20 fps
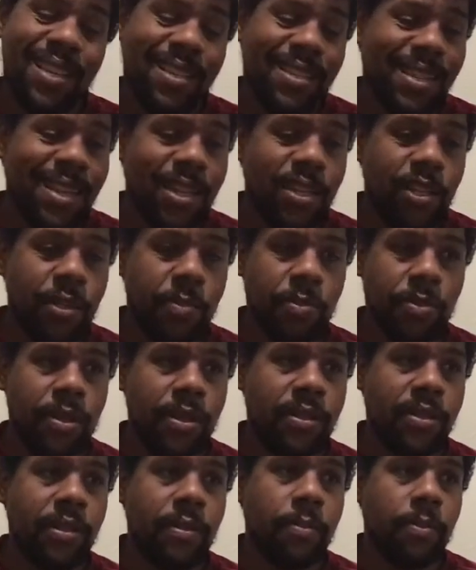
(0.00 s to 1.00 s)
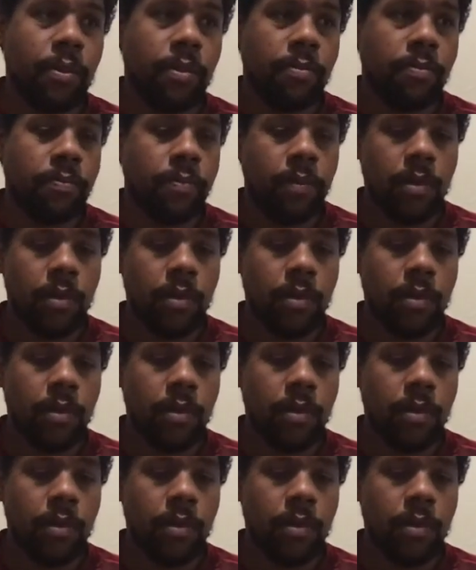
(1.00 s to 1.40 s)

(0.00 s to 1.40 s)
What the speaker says: It's actually pretty simple.